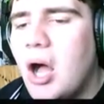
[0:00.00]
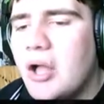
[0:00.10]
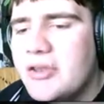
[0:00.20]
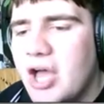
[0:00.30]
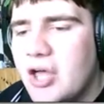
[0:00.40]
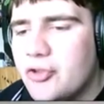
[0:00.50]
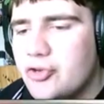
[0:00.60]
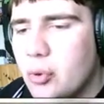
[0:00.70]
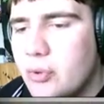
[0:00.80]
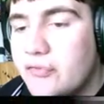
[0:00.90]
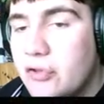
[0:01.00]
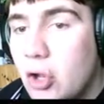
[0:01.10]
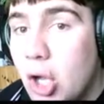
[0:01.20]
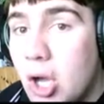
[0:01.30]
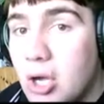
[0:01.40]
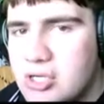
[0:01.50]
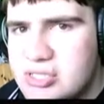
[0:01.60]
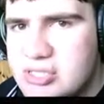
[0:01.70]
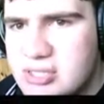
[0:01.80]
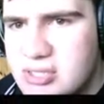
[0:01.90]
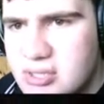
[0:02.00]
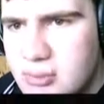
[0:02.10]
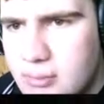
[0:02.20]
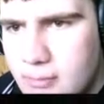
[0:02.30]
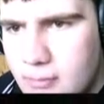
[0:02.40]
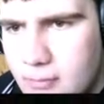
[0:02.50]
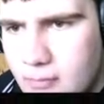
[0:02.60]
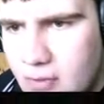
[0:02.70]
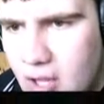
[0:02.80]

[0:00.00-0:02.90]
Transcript: now the door is locked. I